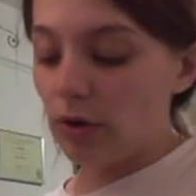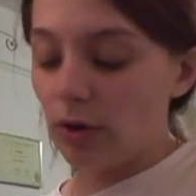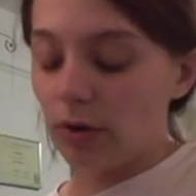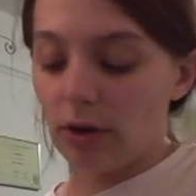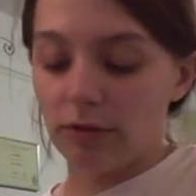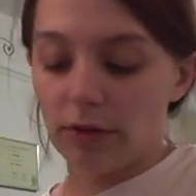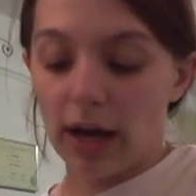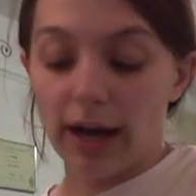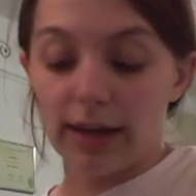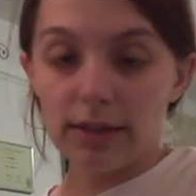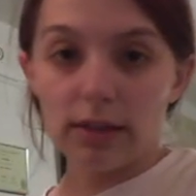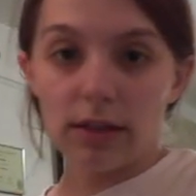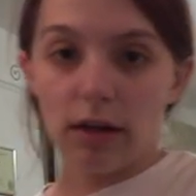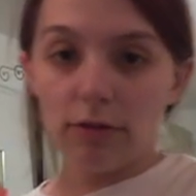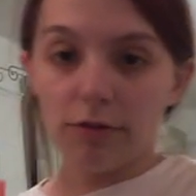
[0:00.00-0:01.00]
you haven't added
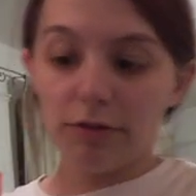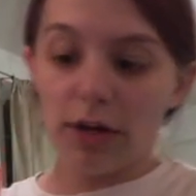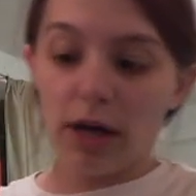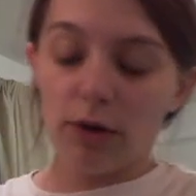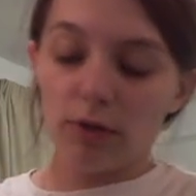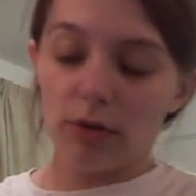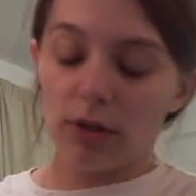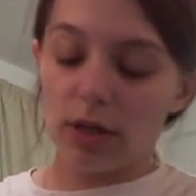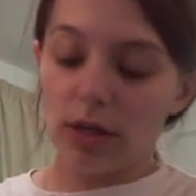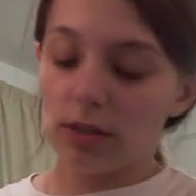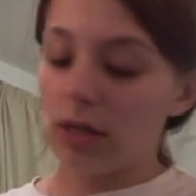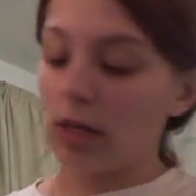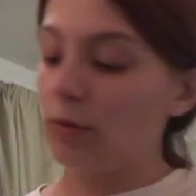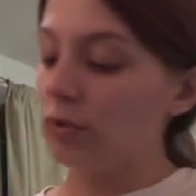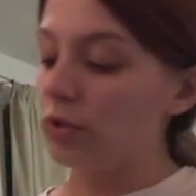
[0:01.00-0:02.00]
enough flour. In case
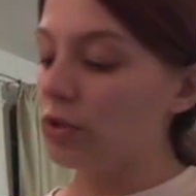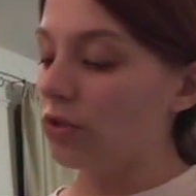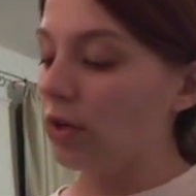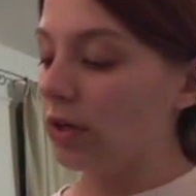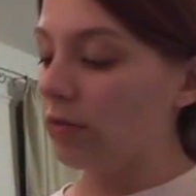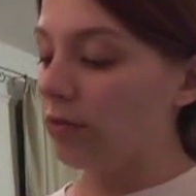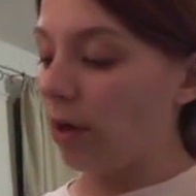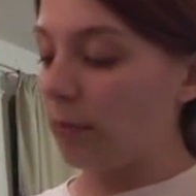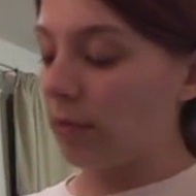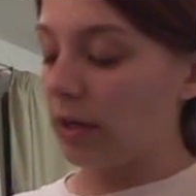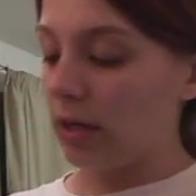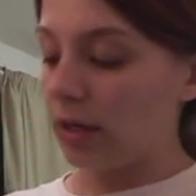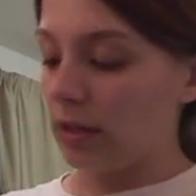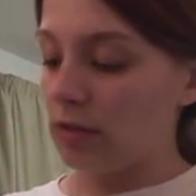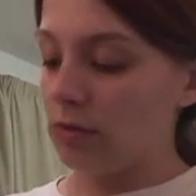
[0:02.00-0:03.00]
anyone's trying to
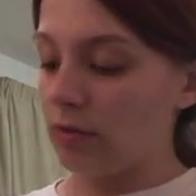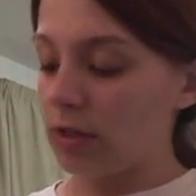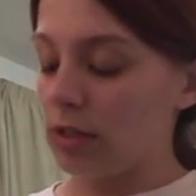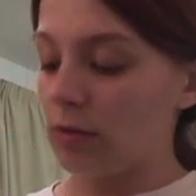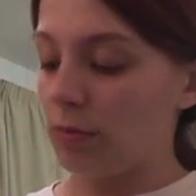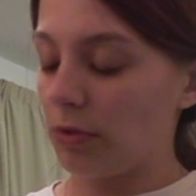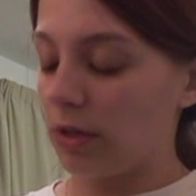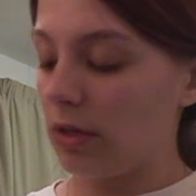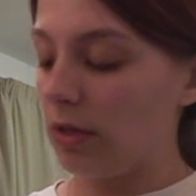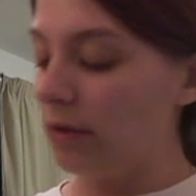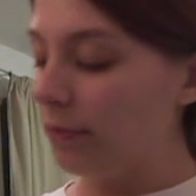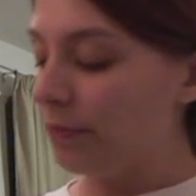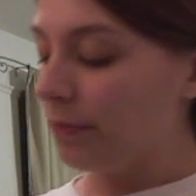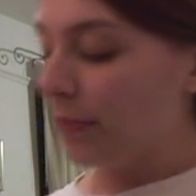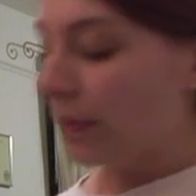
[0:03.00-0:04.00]
replicate this recipe,
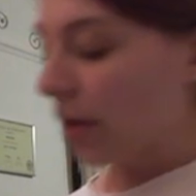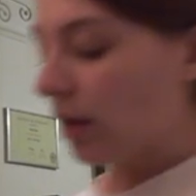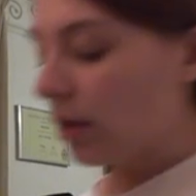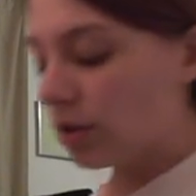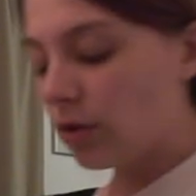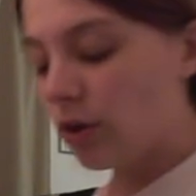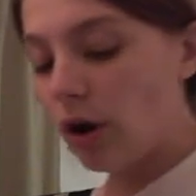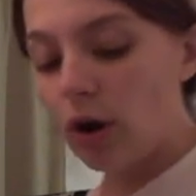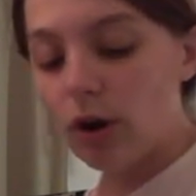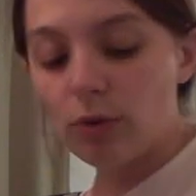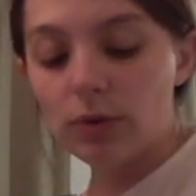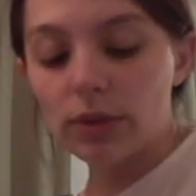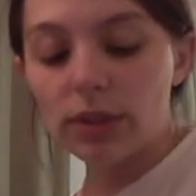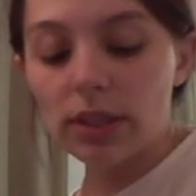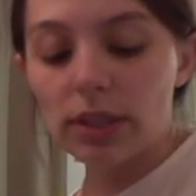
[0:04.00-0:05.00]
y'all
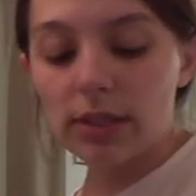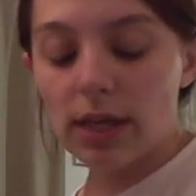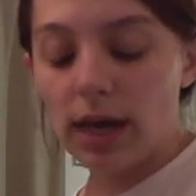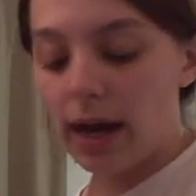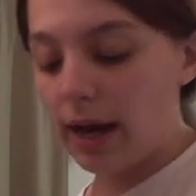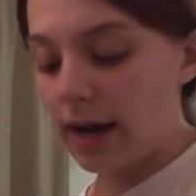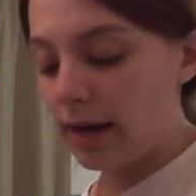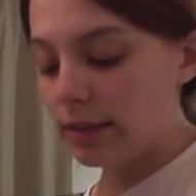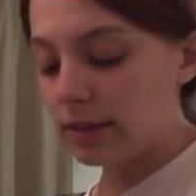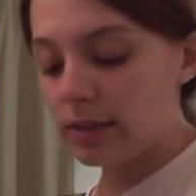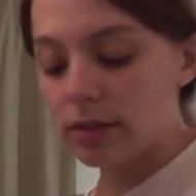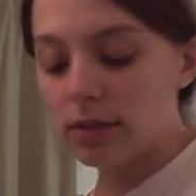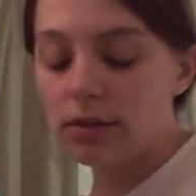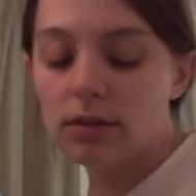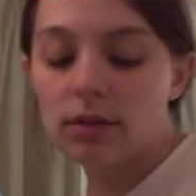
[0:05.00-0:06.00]
will need to add
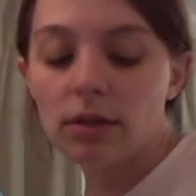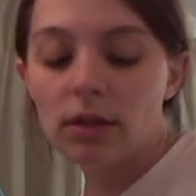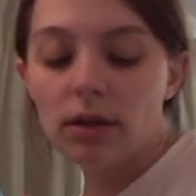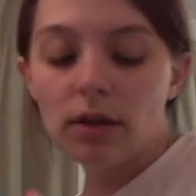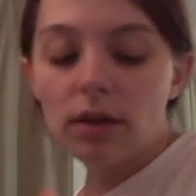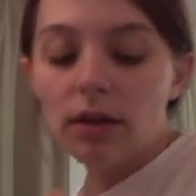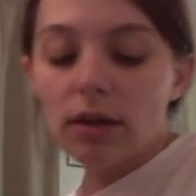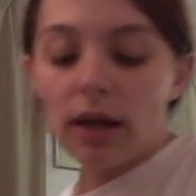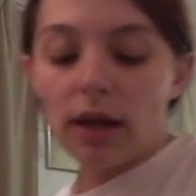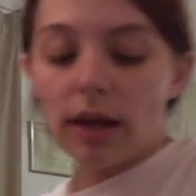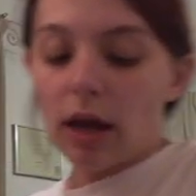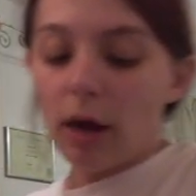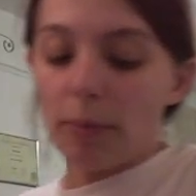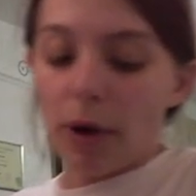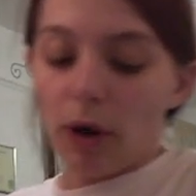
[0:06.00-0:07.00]
like
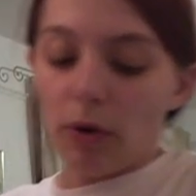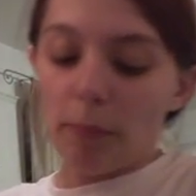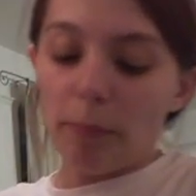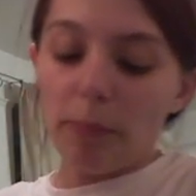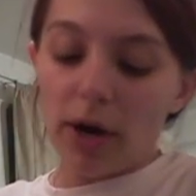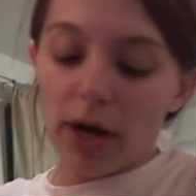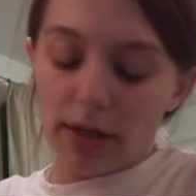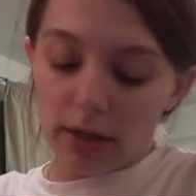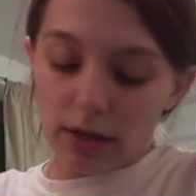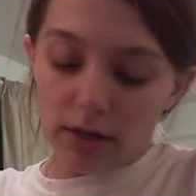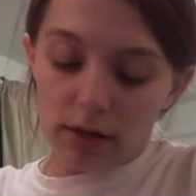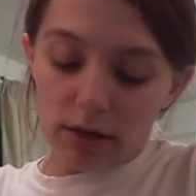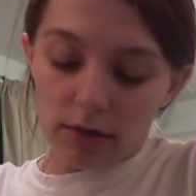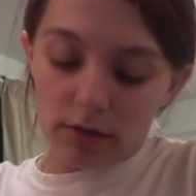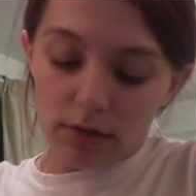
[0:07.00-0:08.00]
about a
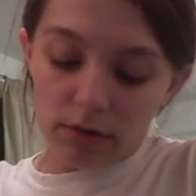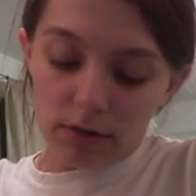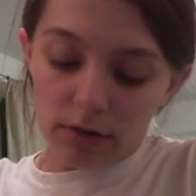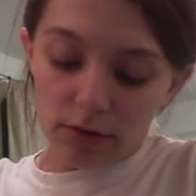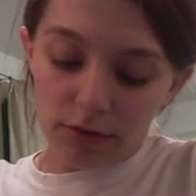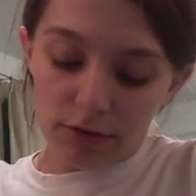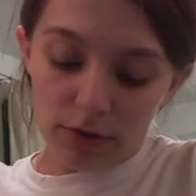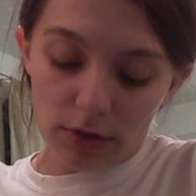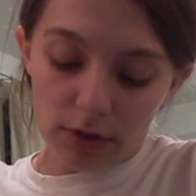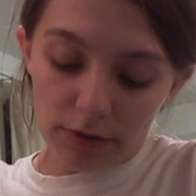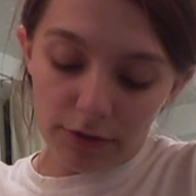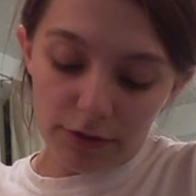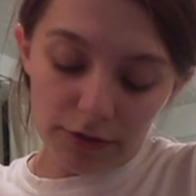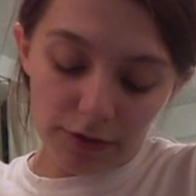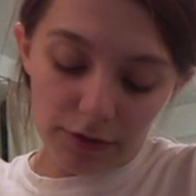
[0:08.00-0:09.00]
bucket full of
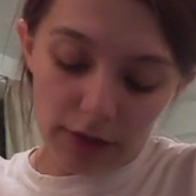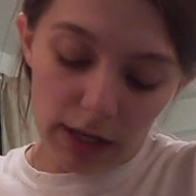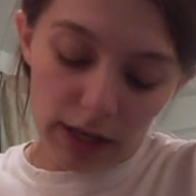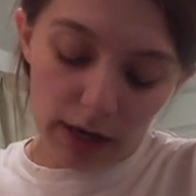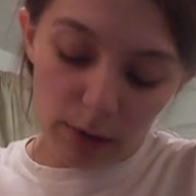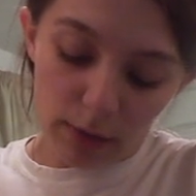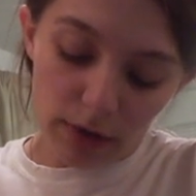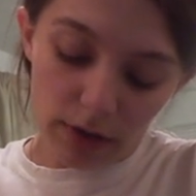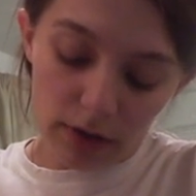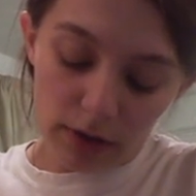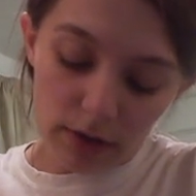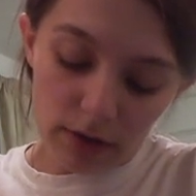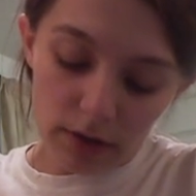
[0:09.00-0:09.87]
flour.